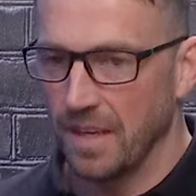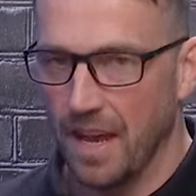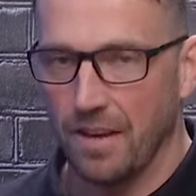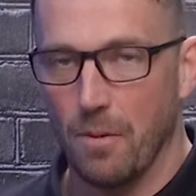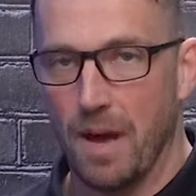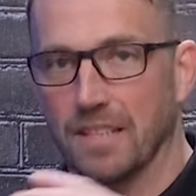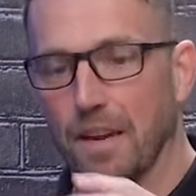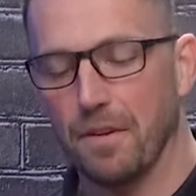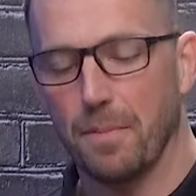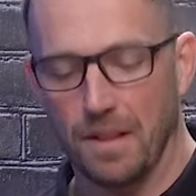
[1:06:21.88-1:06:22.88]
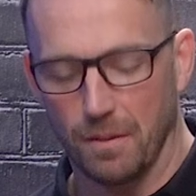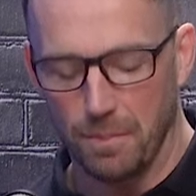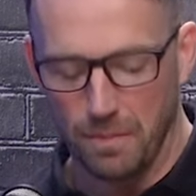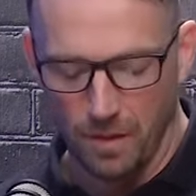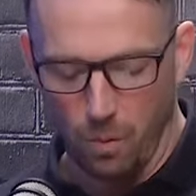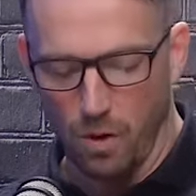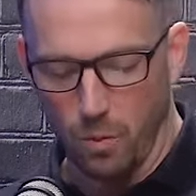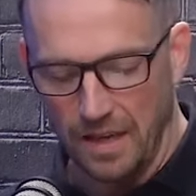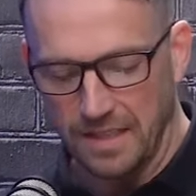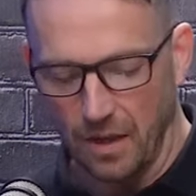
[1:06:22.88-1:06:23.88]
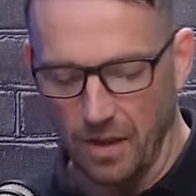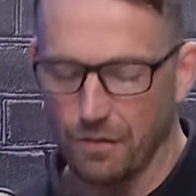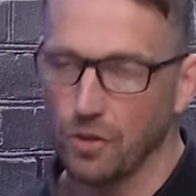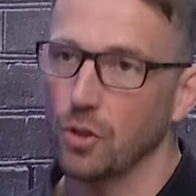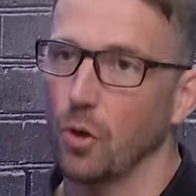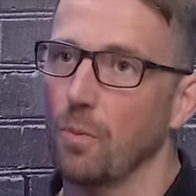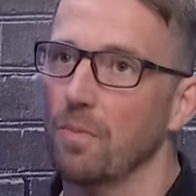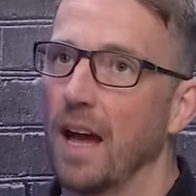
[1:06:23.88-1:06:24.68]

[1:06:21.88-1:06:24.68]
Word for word: Yeah, no, mate, it's definitely a bit of the Wild West out there for sure.